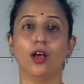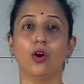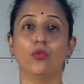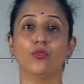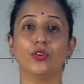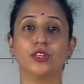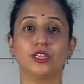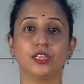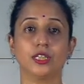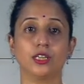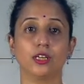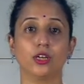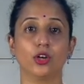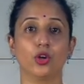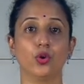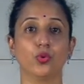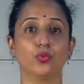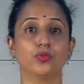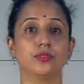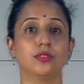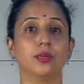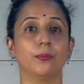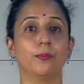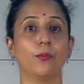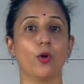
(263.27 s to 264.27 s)
which
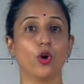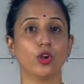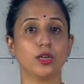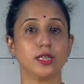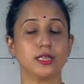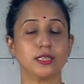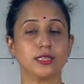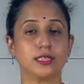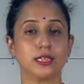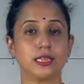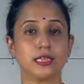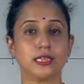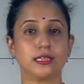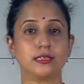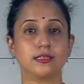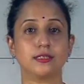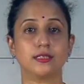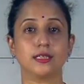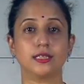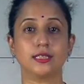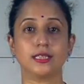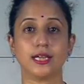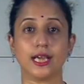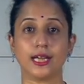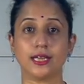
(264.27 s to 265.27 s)
includes the policies,
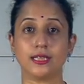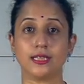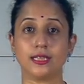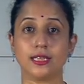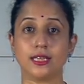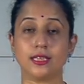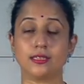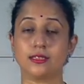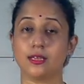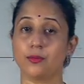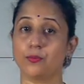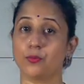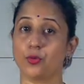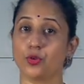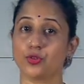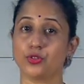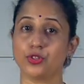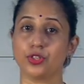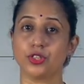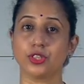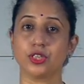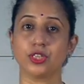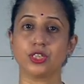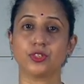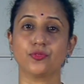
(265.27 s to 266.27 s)
the techniques and
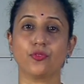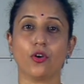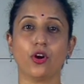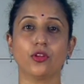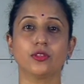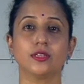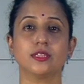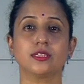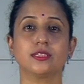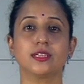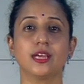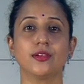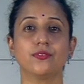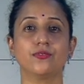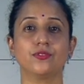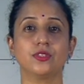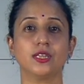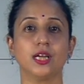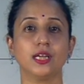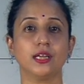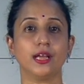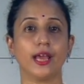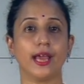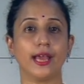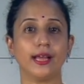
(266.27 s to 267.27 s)
procedures for the
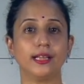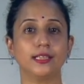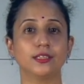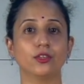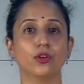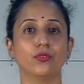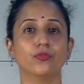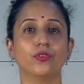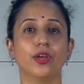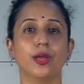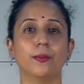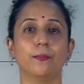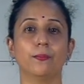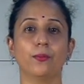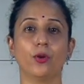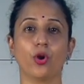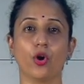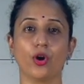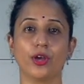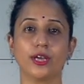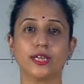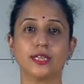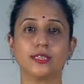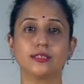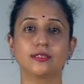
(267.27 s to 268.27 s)
safety and health of the
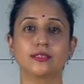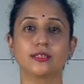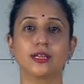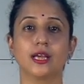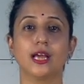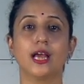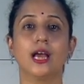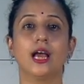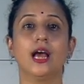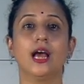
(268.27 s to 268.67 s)
employees.